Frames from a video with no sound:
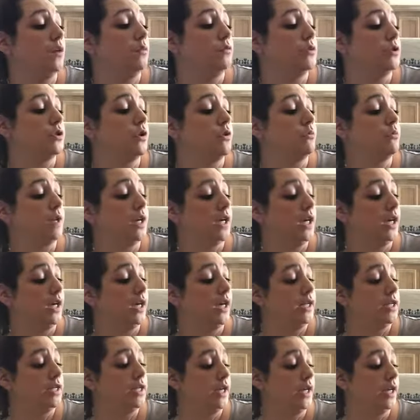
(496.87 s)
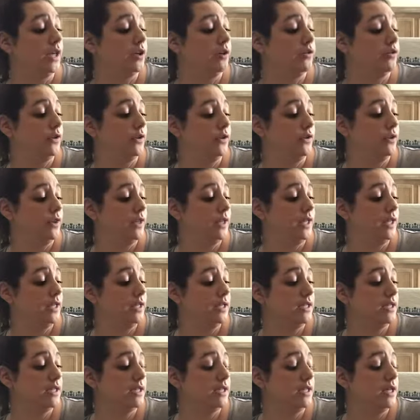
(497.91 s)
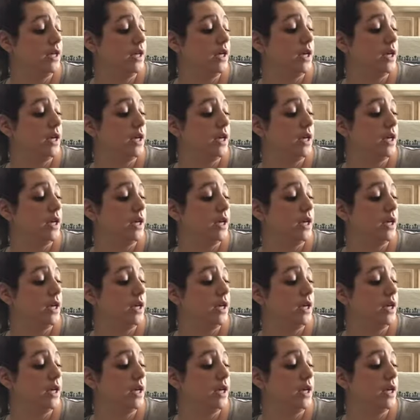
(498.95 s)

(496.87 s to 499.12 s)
So I'm going to need to get a few things.